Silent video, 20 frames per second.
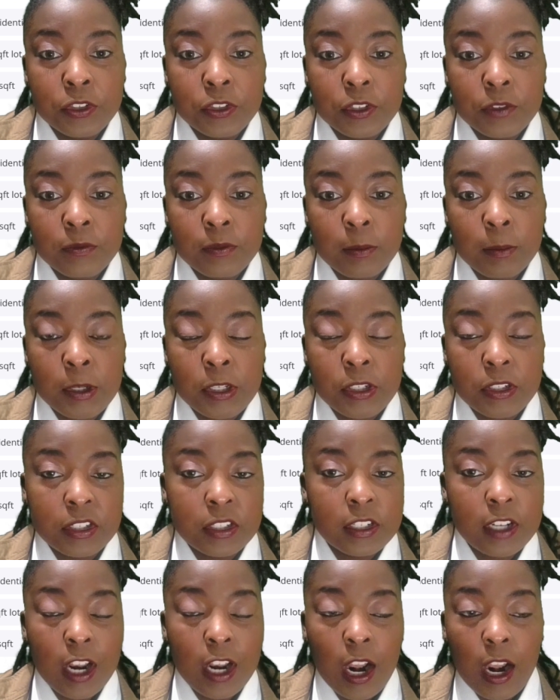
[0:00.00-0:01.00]
information. It's
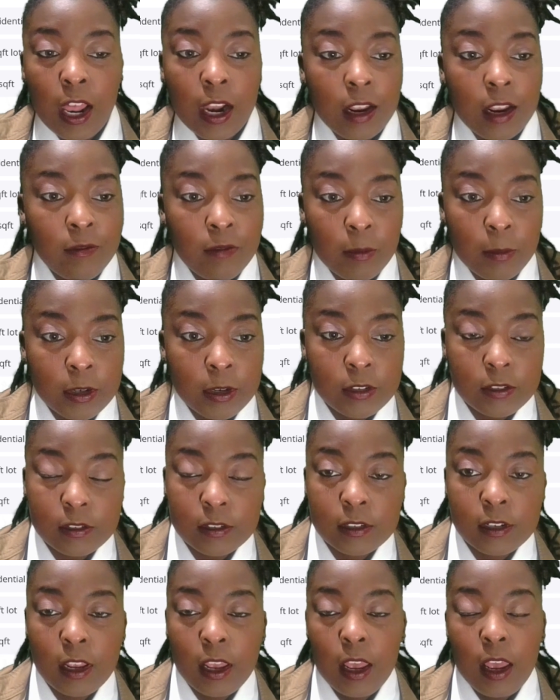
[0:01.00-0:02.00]
not a lot of information.
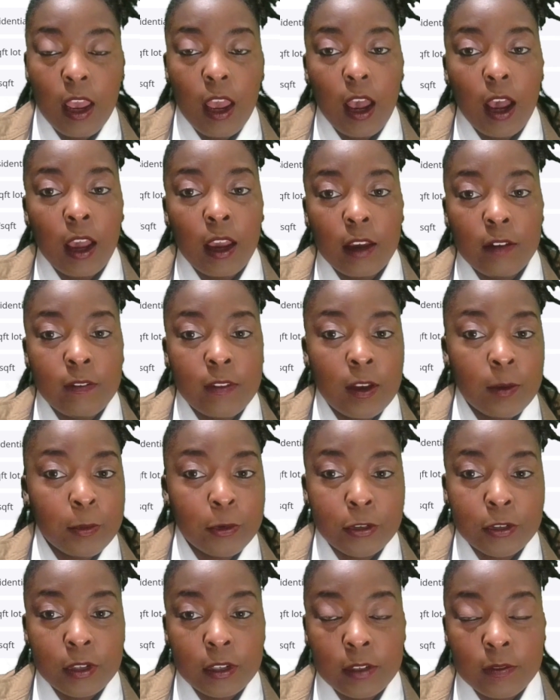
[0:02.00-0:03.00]
I have not
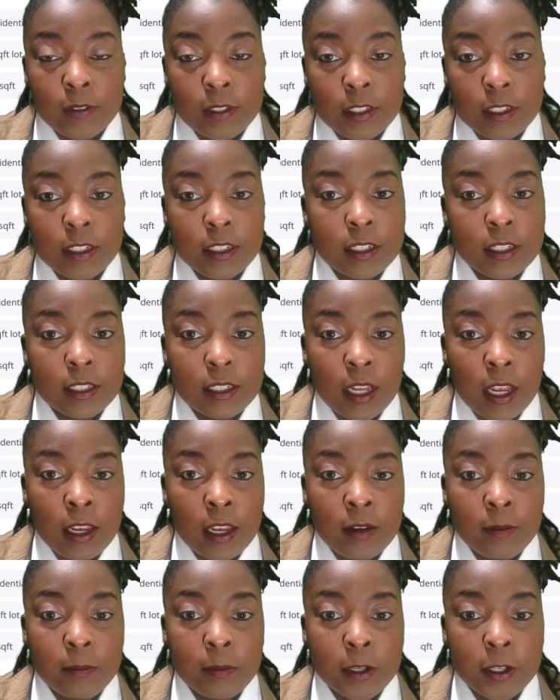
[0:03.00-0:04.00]
personally visited the site,
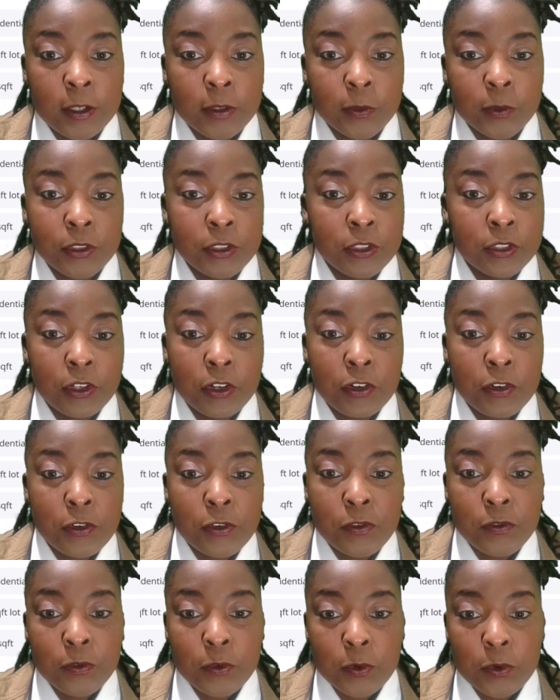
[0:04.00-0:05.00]
but we're just gonna go
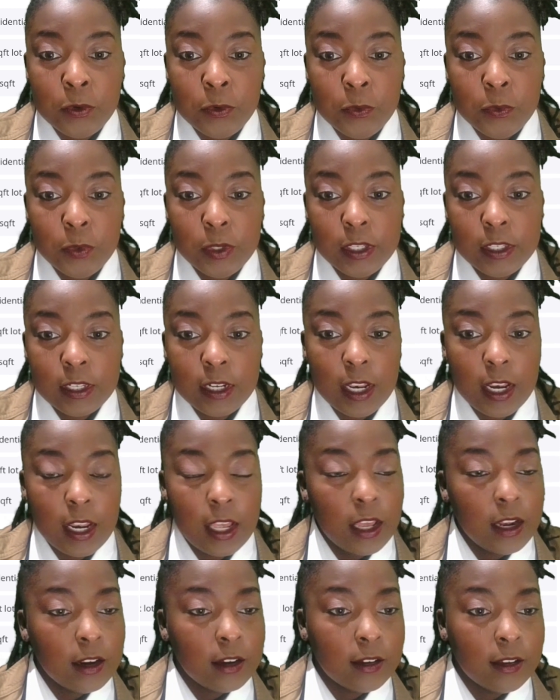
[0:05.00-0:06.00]
for Western
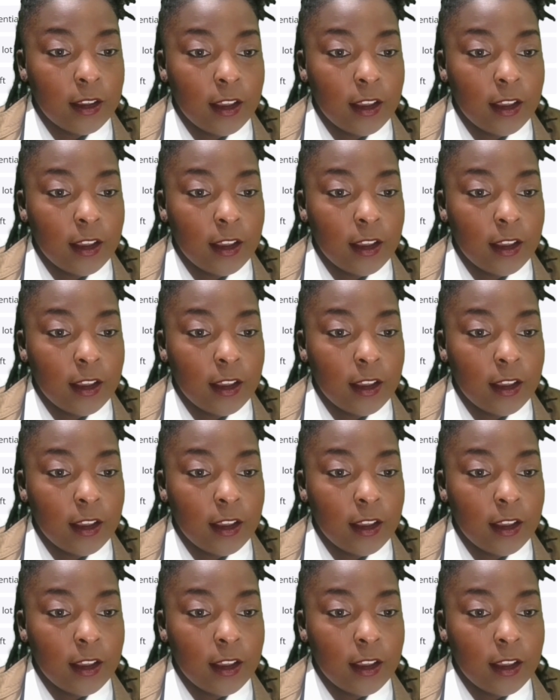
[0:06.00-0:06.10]
Atlanta,